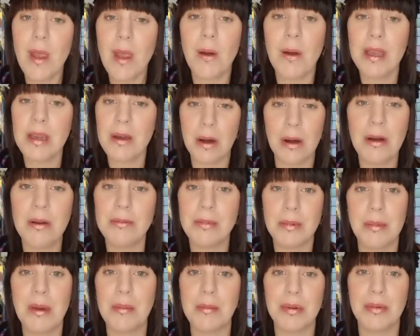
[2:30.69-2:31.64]
I can't
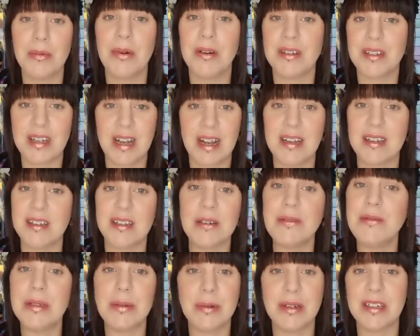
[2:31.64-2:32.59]
remember what challenge
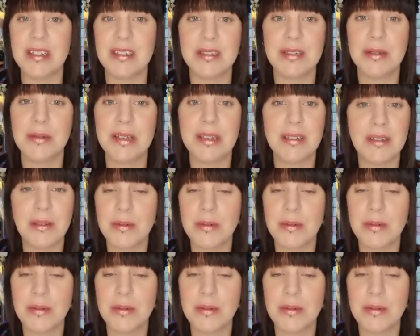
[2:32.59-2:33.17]
everyone is doing,